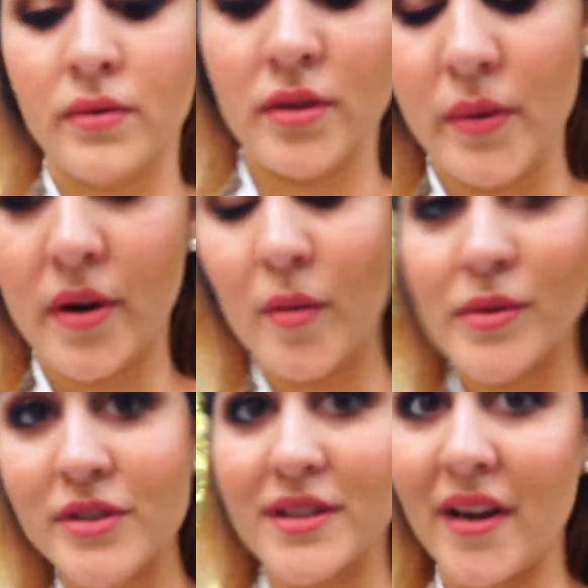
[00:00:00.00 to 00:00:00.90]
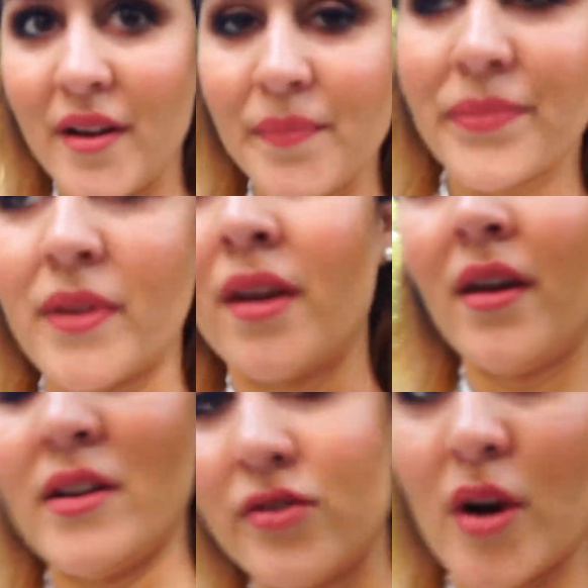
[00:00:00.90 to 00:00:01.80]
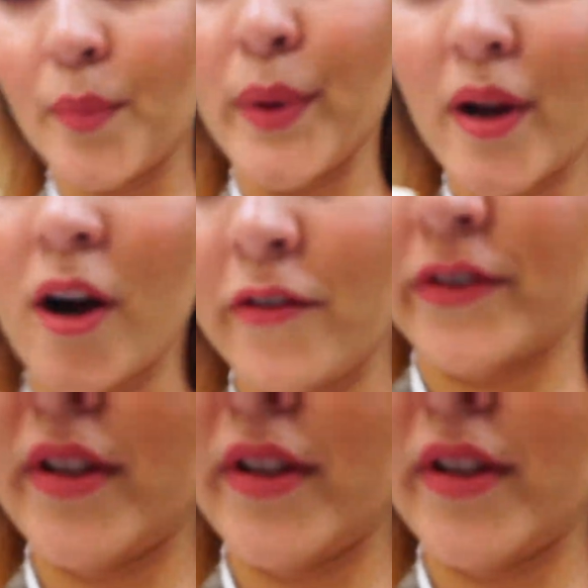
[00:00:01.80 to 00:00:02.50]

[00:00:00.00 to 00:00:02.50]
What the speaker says: So we're almost there. I dropped my coffee a